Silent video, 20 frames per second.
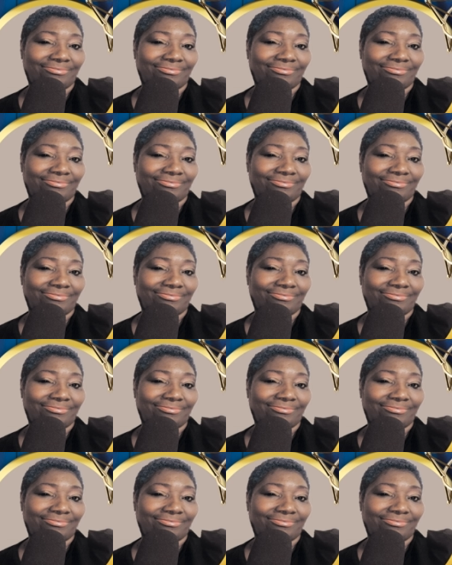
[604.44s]

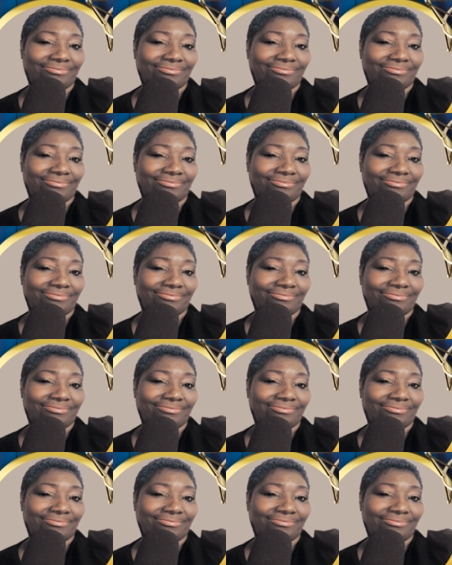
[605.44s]

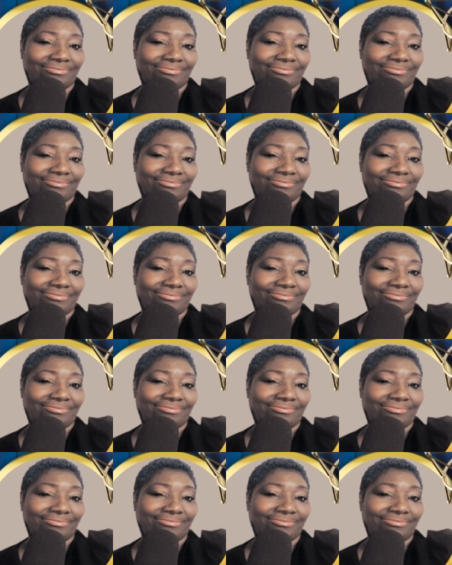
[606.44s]

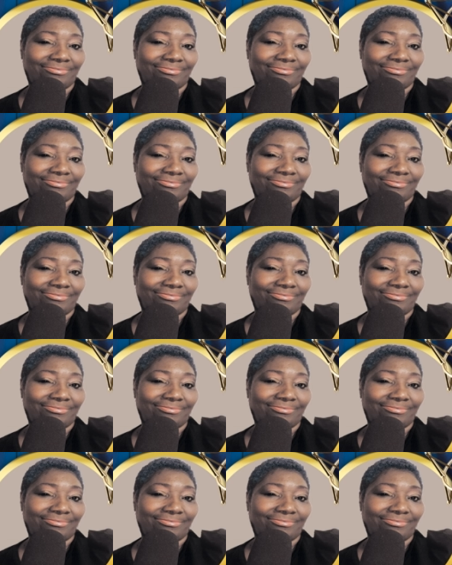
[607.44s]

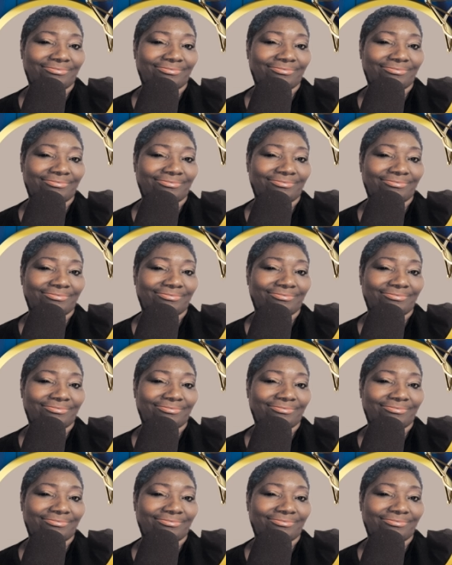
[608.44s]

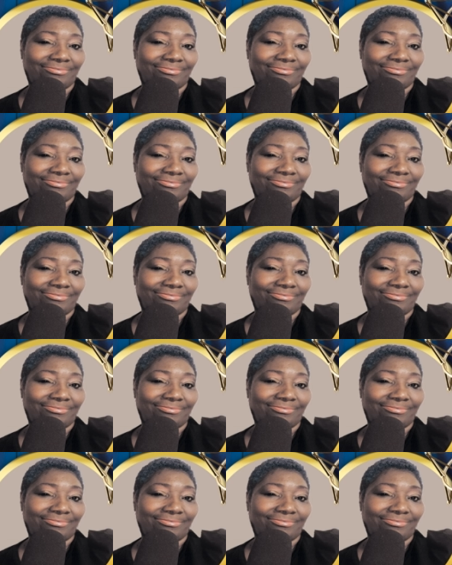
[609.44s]

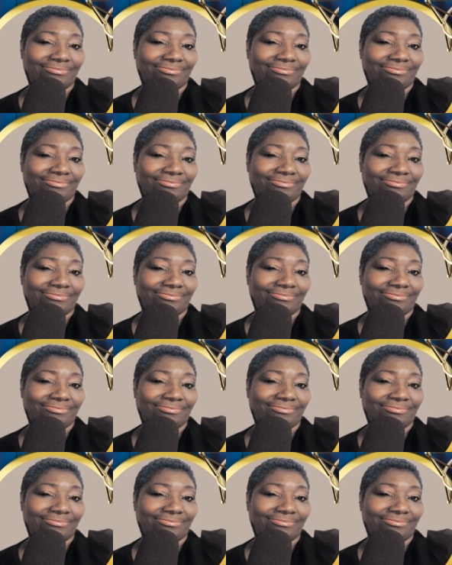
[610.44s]

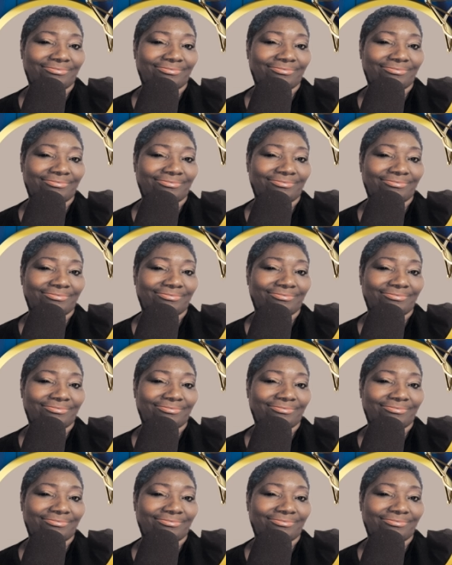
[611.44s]
The face doesn't move, so there is nothing to read.